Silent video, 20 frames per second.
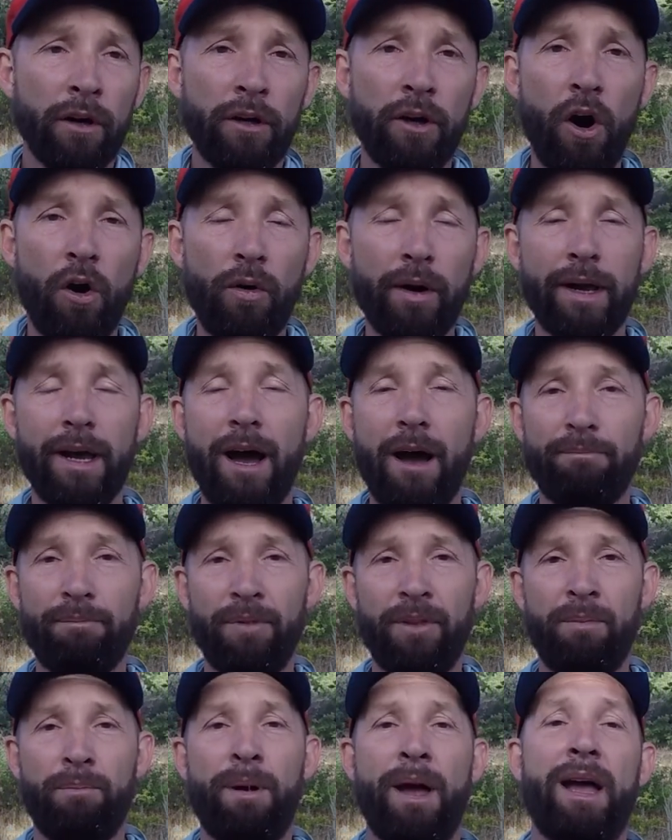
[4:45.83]
going
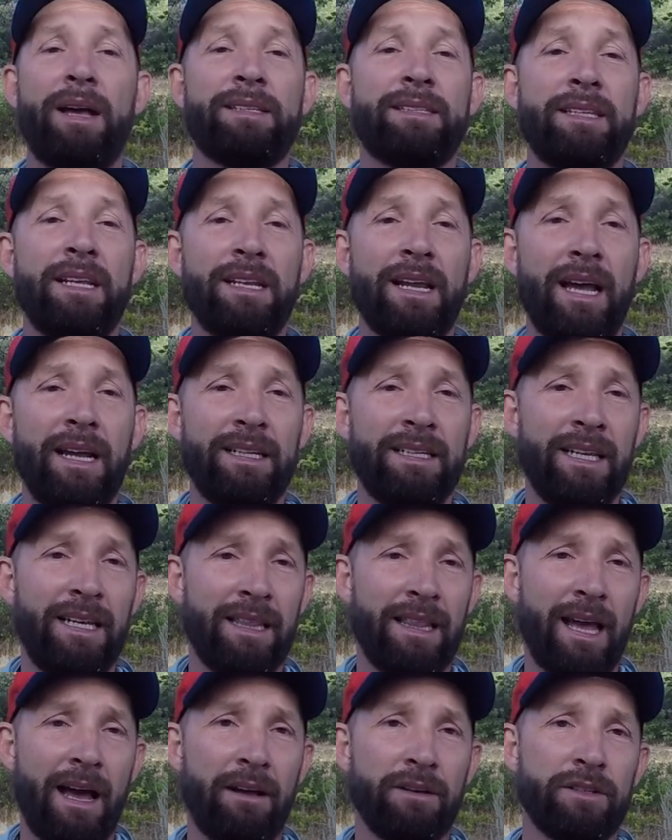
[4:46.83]
up to past the
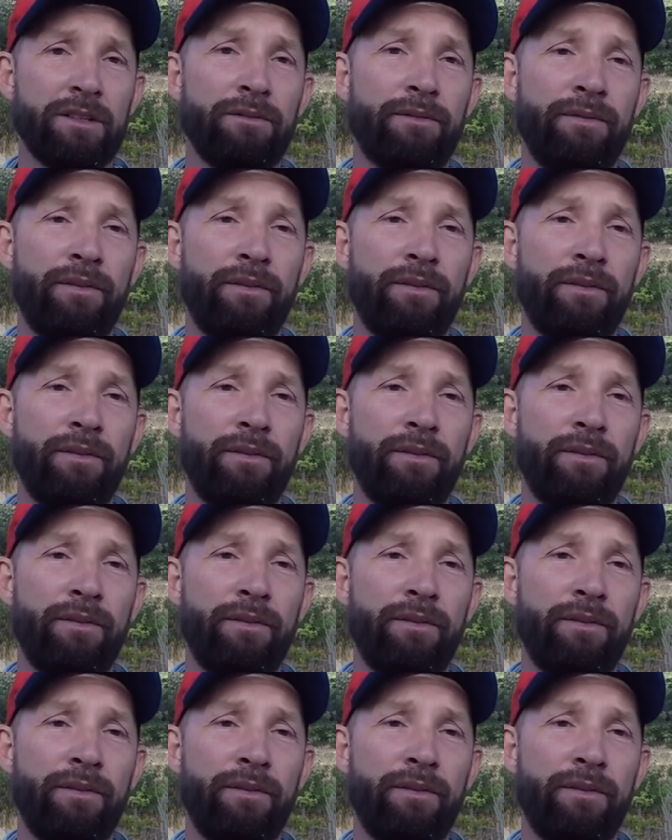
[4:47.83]
19,000